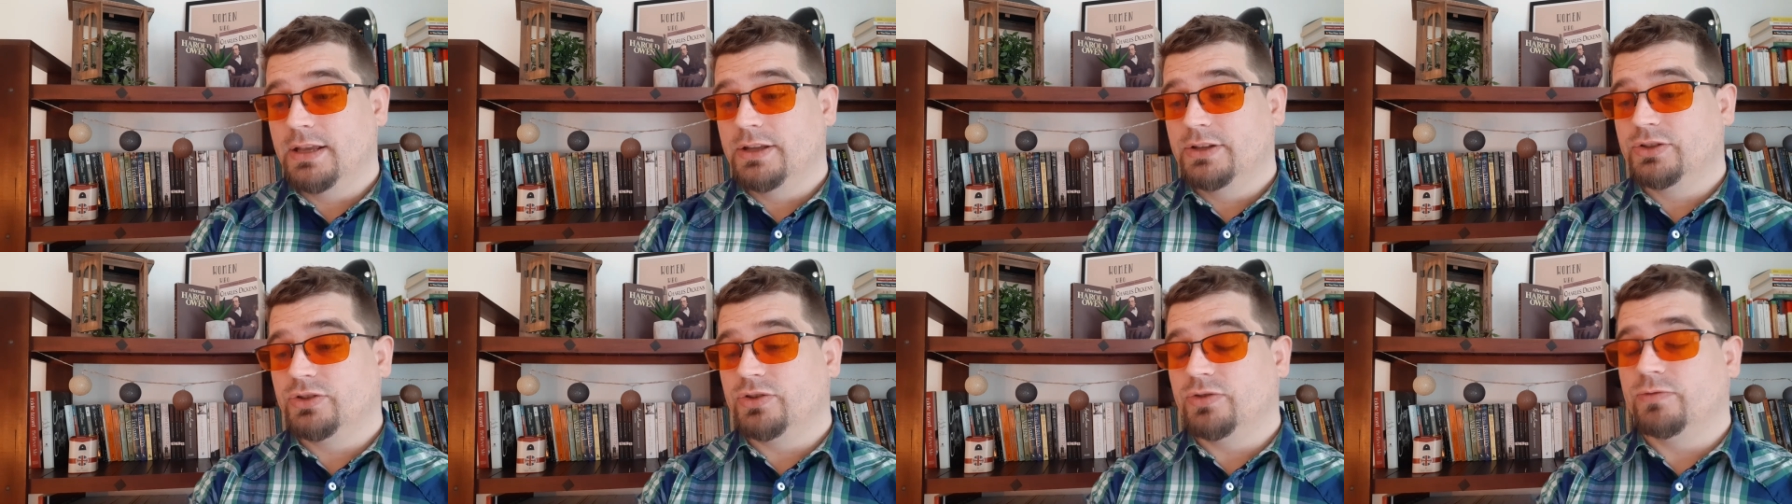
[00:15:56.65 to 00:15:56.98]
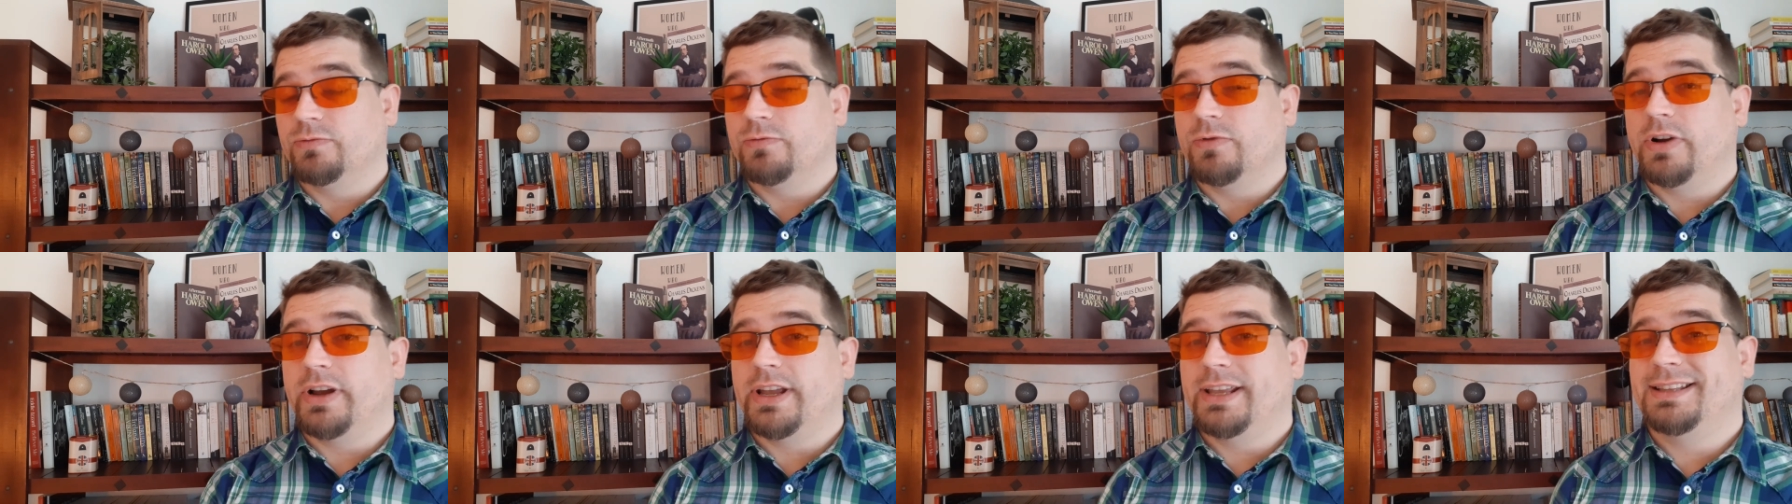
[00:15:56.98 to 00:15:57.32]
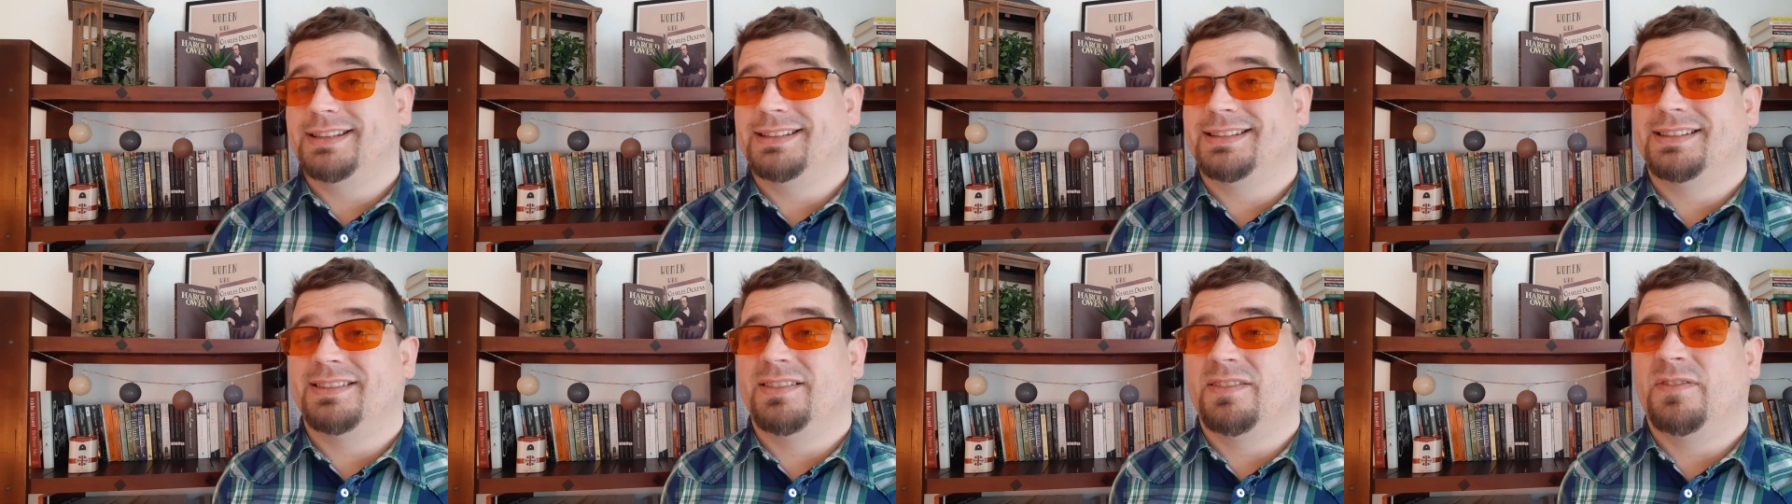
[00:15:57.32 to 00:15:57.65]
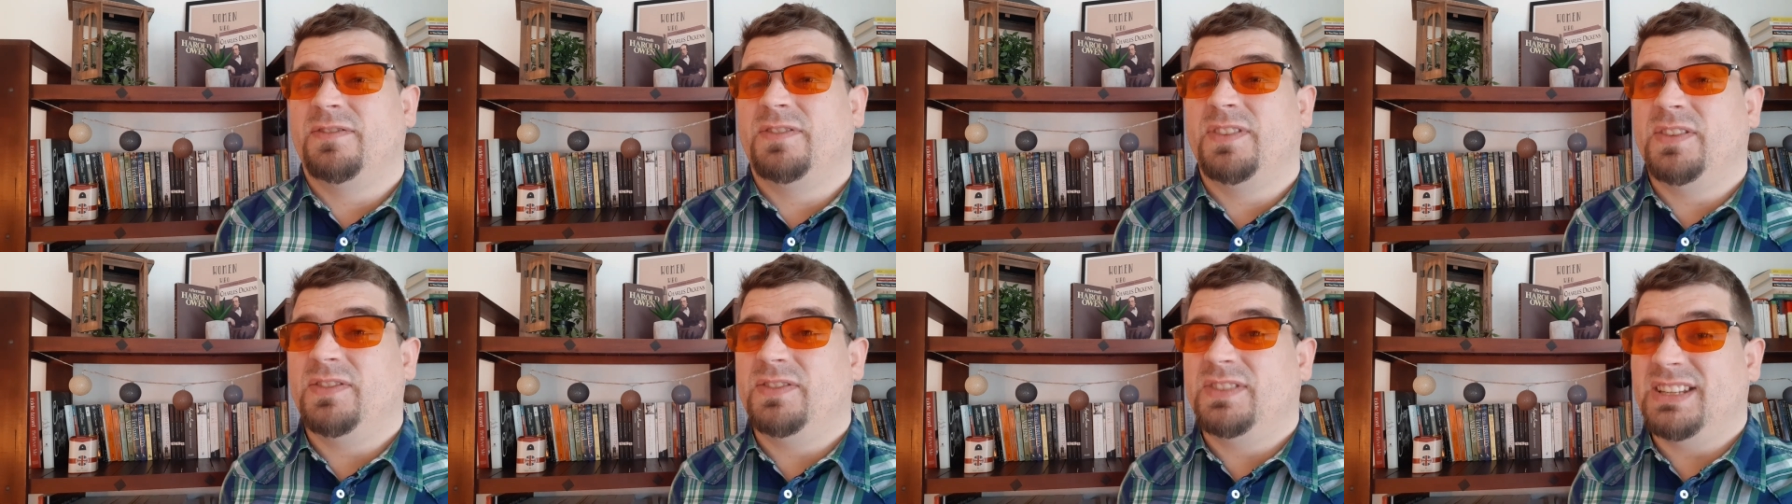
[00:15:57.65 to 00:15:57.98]
to write
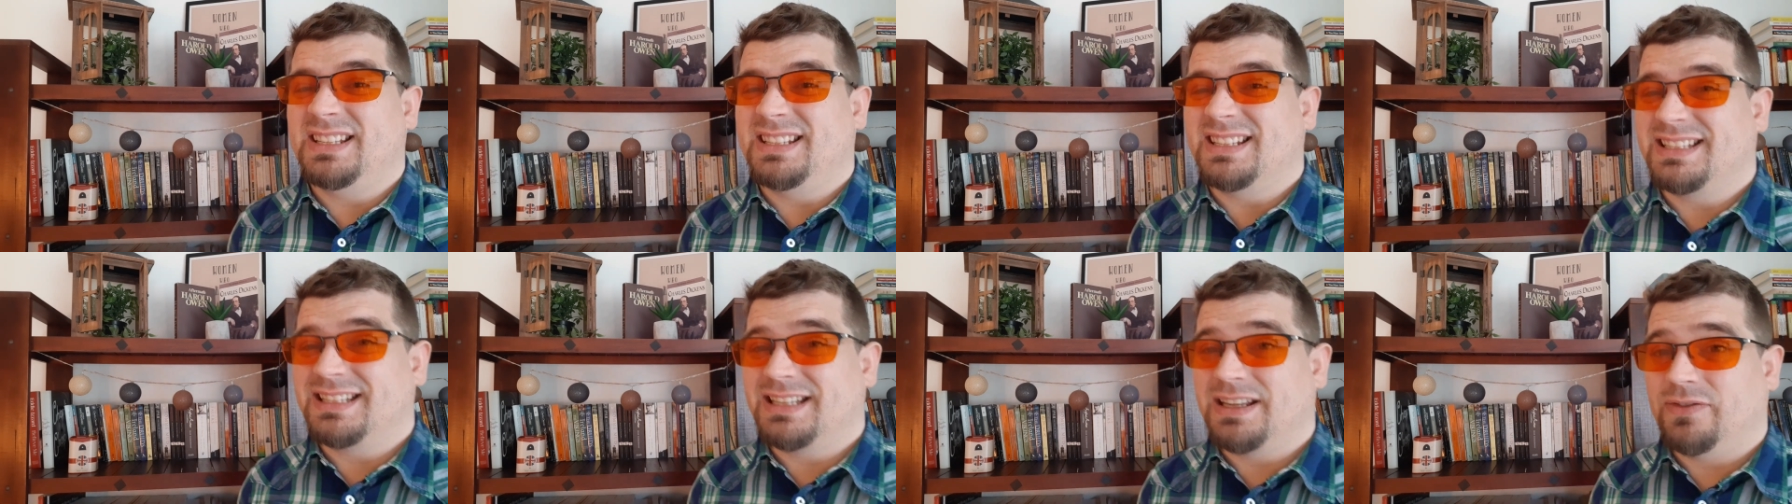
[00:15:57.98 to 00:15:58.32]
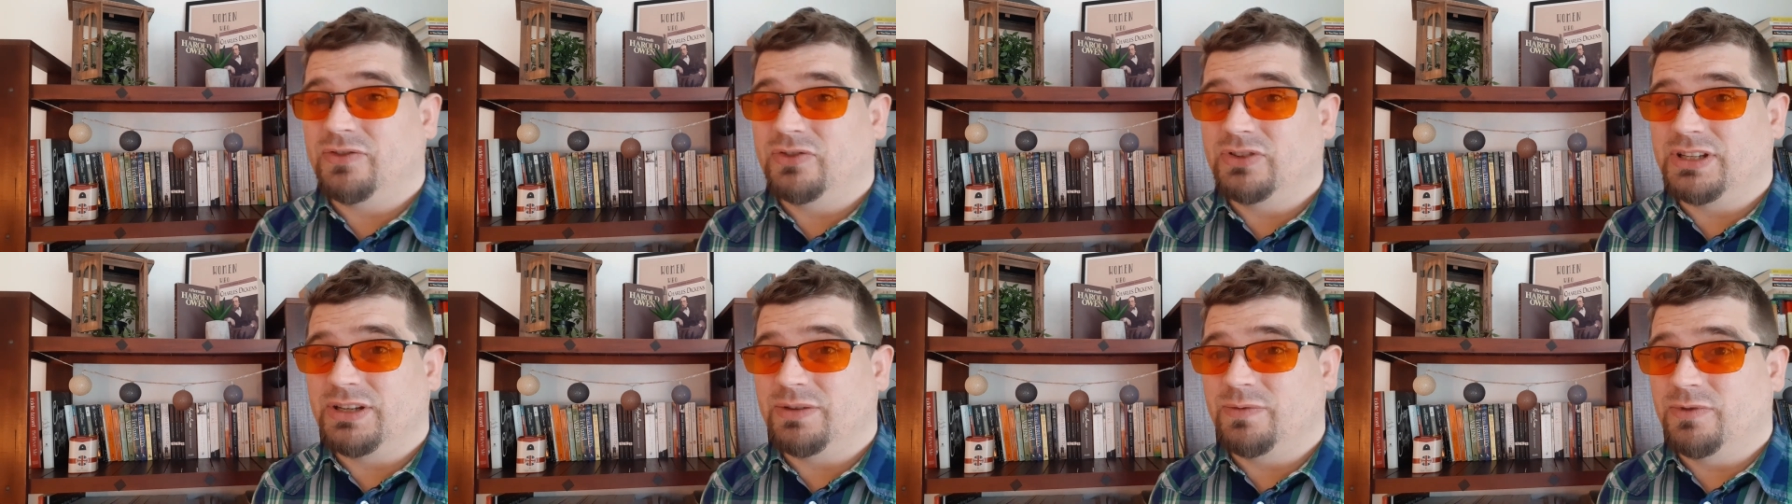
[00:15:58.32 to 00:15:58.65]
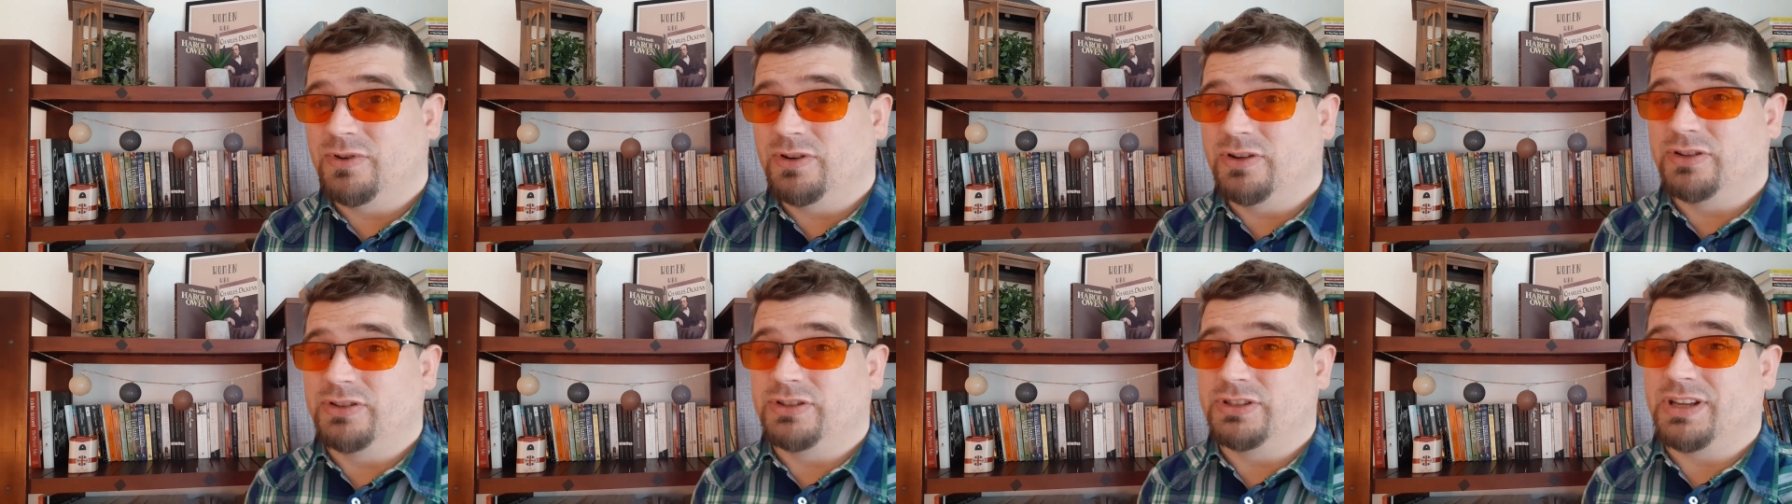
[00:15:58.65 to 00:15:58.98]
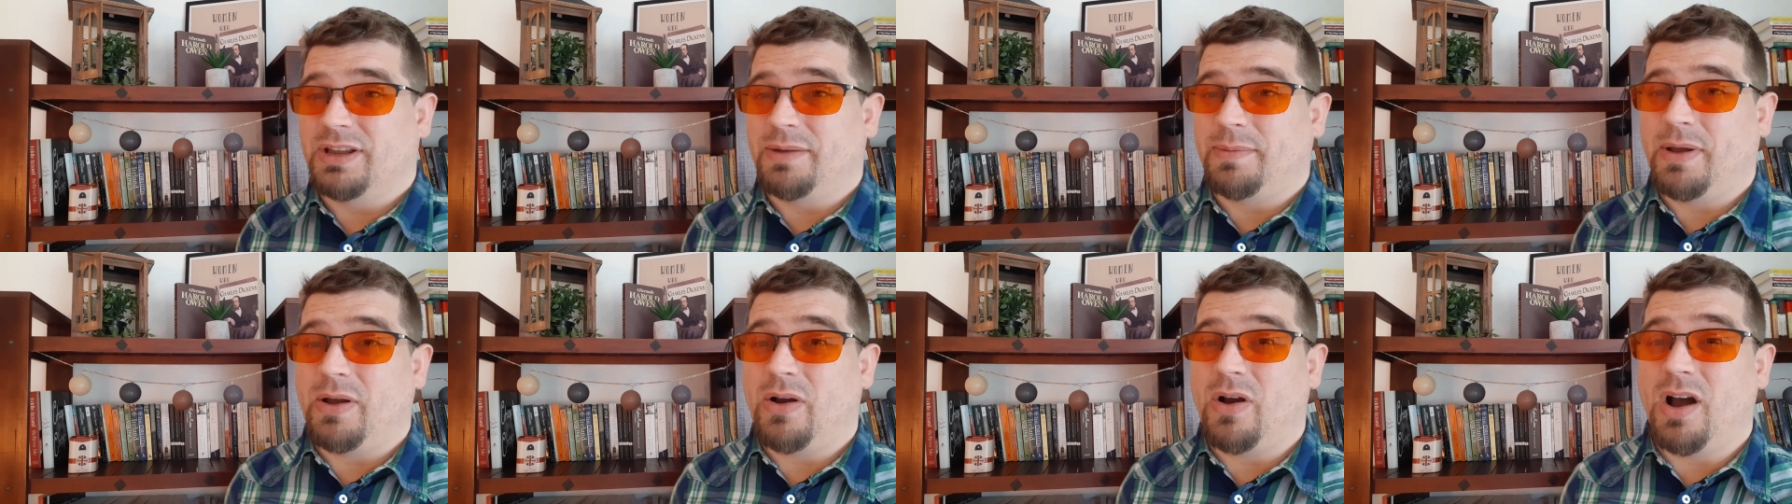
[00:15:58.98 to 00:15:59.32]
50 to 70 words
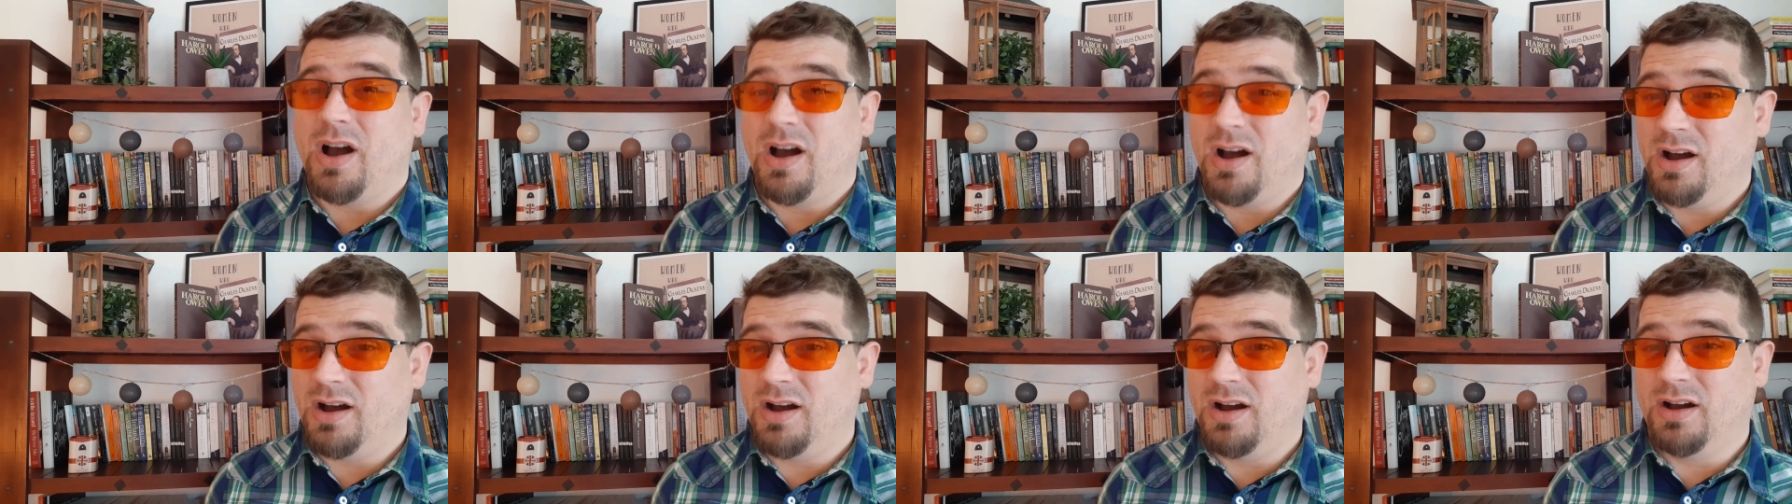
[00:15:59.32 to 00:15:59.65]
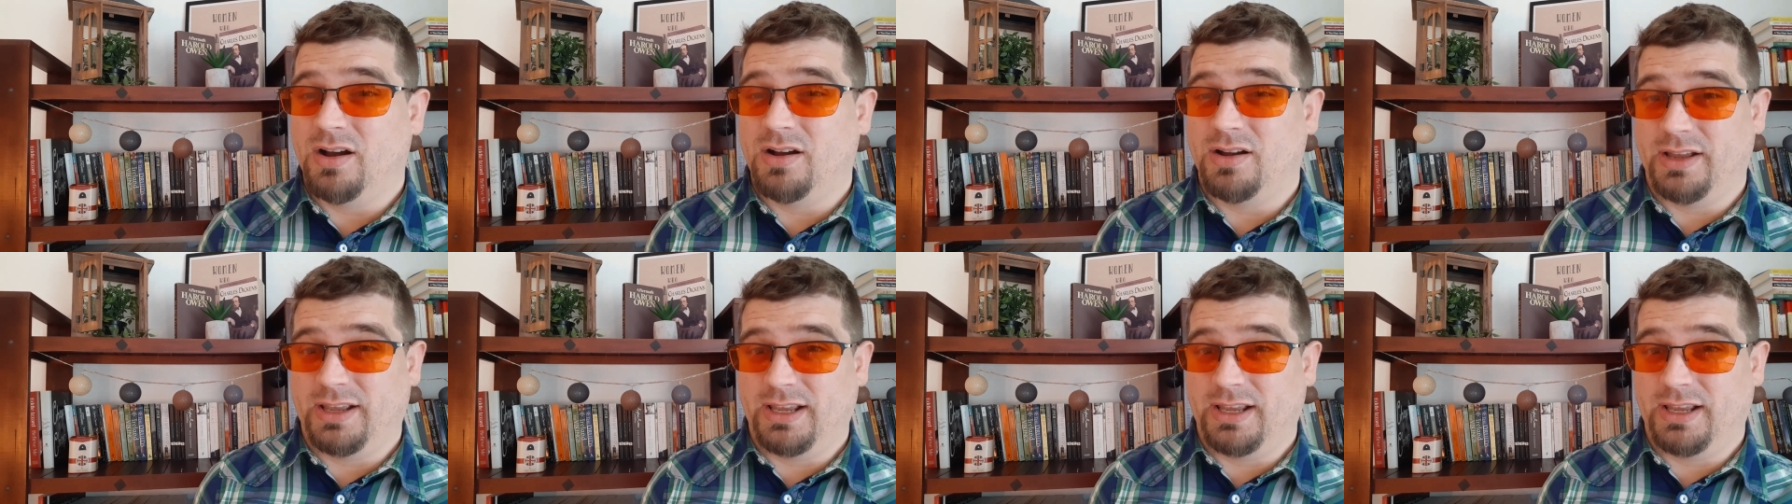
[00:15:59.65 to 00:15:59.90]
about our